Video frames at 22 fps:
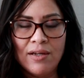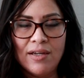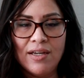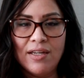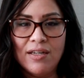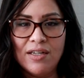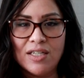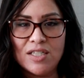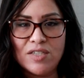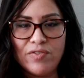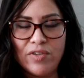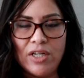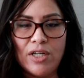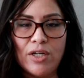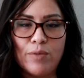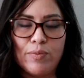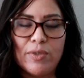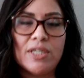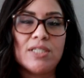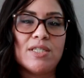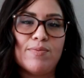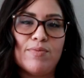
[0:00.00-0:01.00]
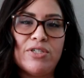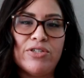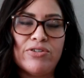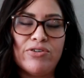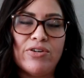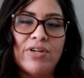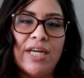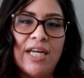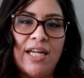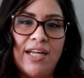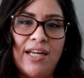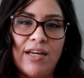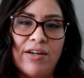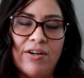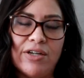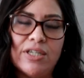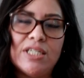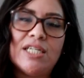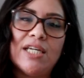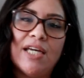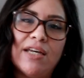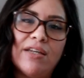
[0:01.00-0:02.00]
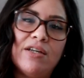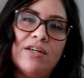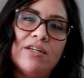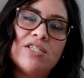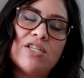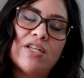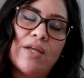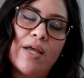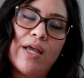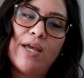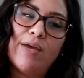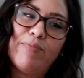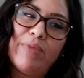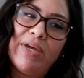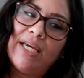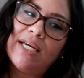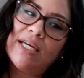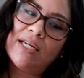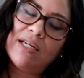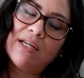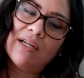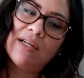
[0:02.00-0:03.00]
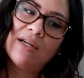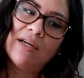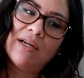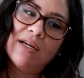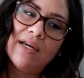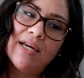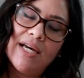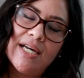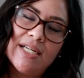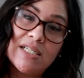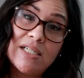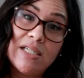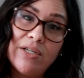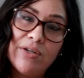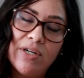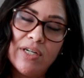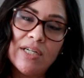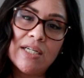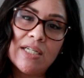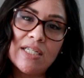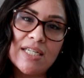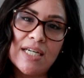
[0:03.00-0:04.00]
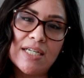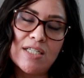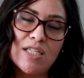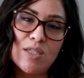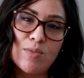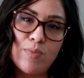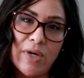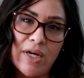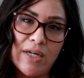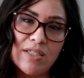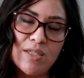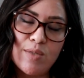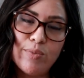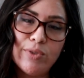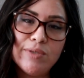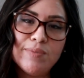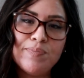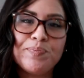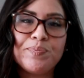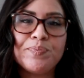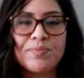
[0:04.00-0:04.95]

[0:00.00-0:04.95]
in this video because I'm still getting it all together so that I can make it as clear and concise as possible.